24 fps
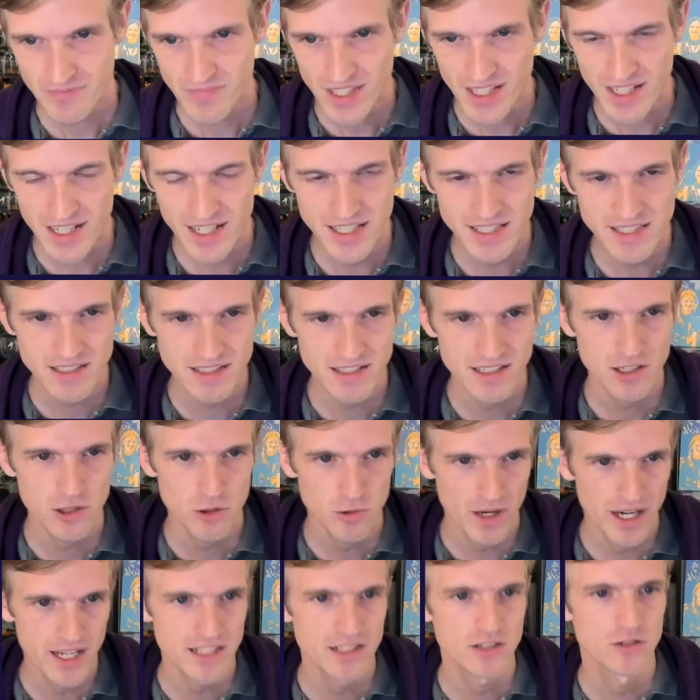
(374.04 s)
It's
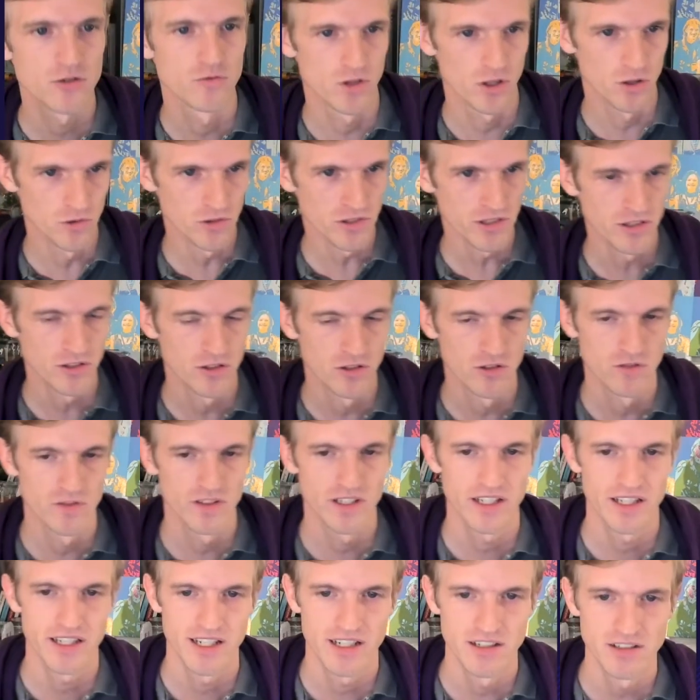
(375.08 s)
quite grown
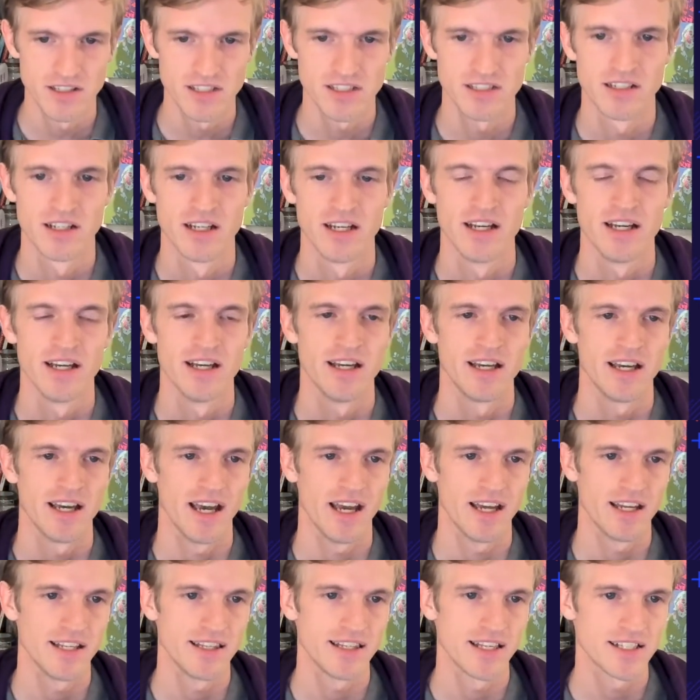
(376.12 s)
over the years
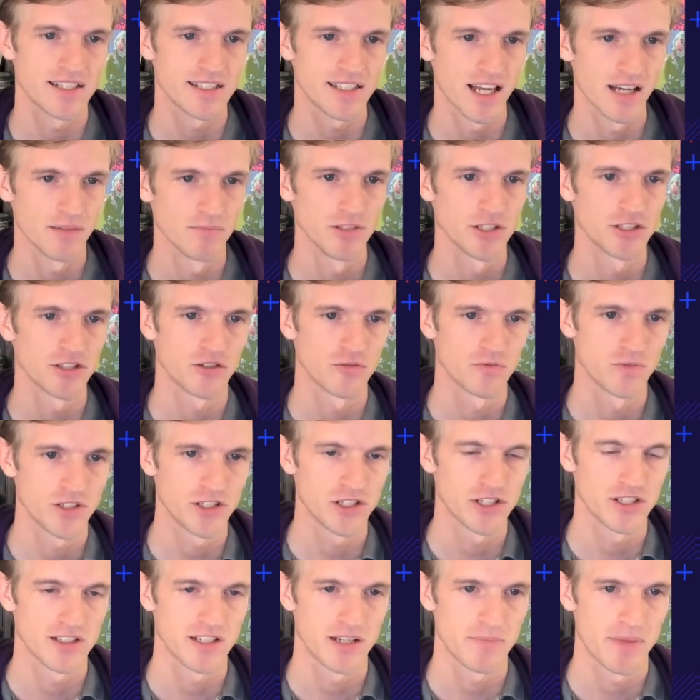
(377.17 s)
and it established
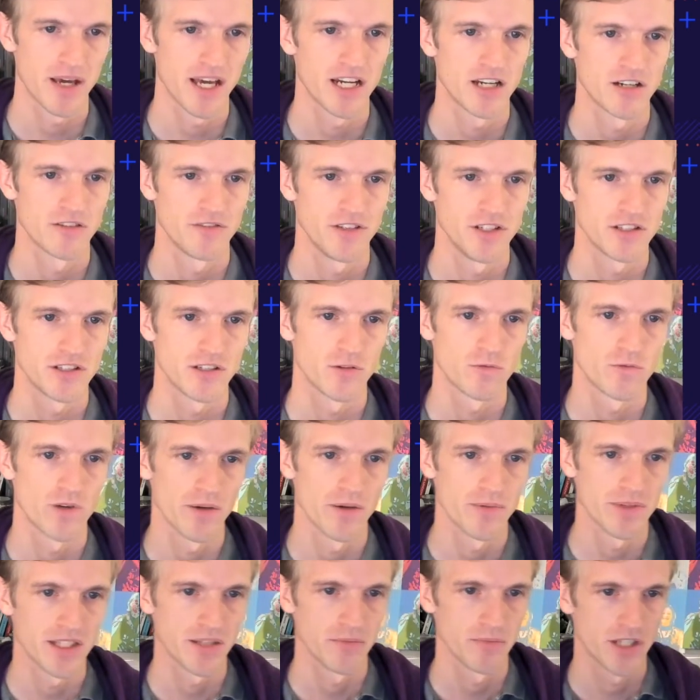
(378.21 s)
originally the pattern of using
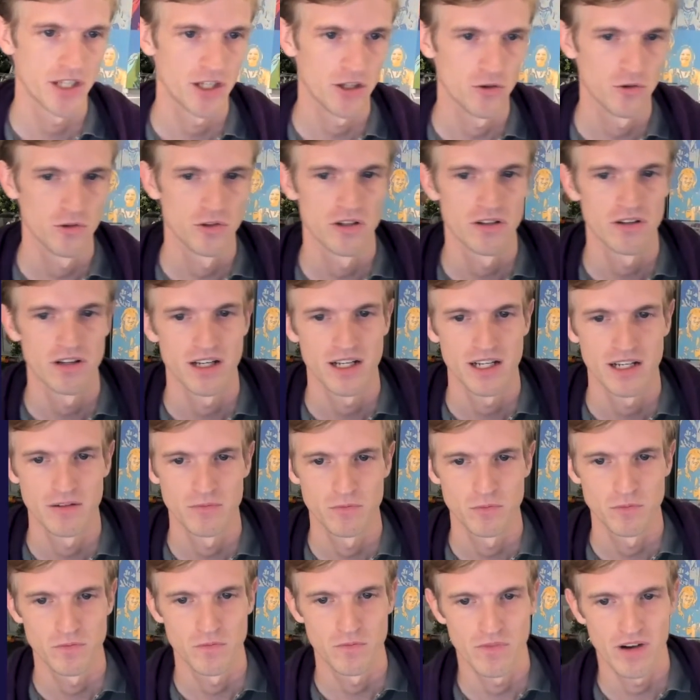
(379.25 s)
RabbitMQ
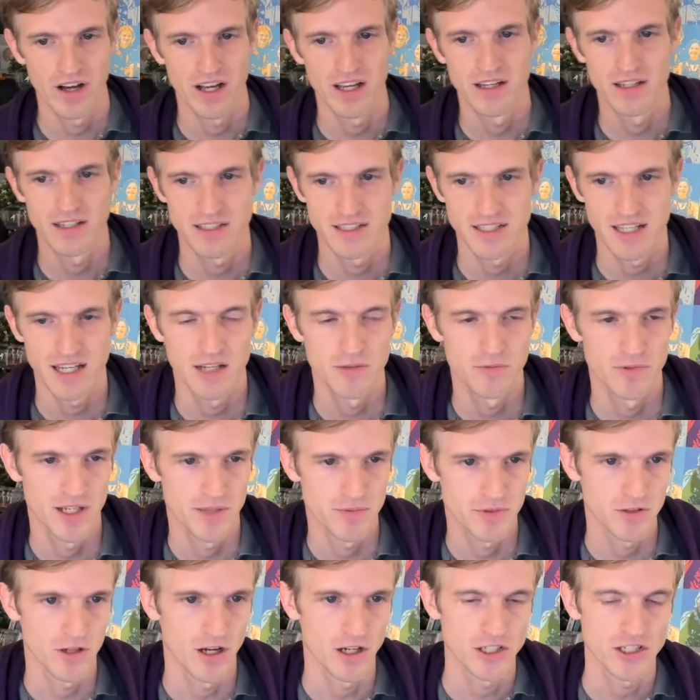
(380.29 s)
um, via the Celery
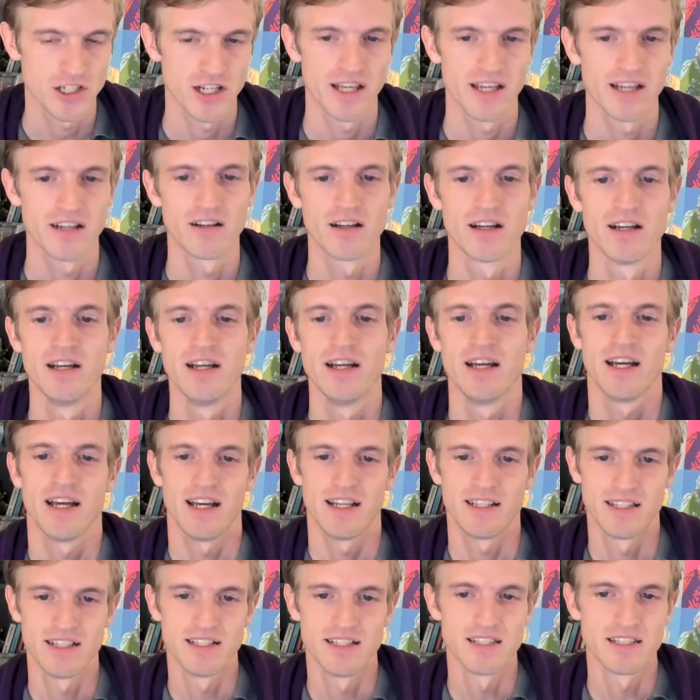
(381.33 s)
abstraction layer.
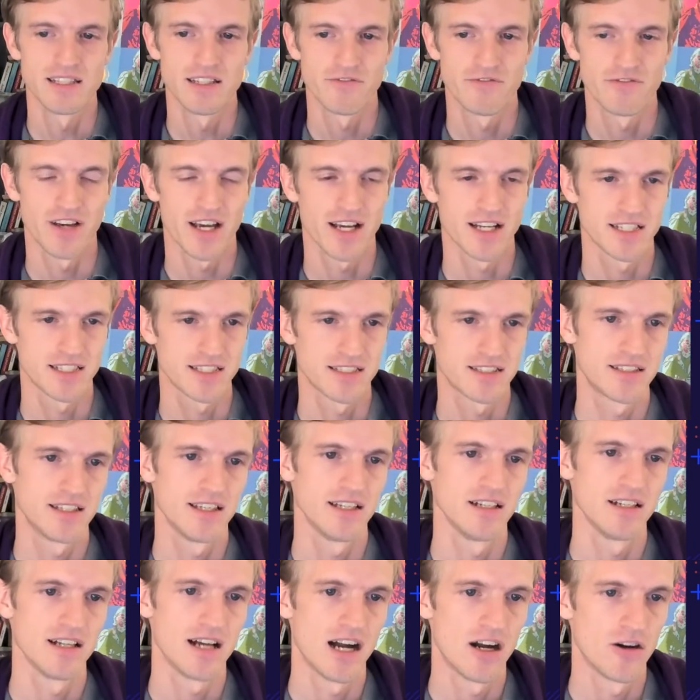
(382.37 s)
And this is in fact
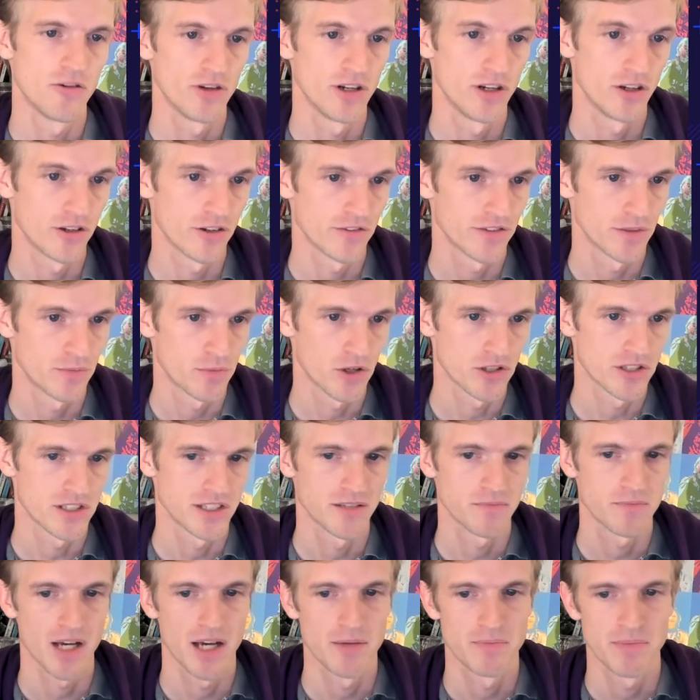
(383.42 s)
still how a lot of the
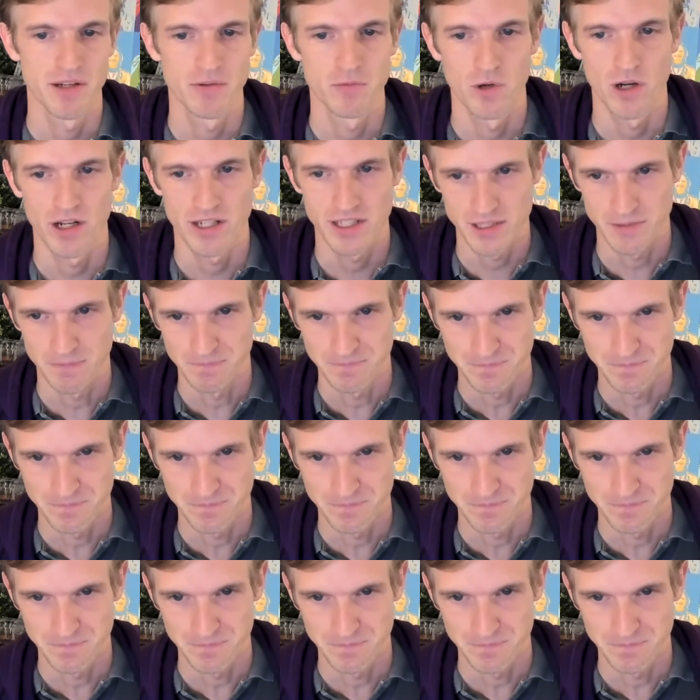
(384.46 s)
processing pipeline works.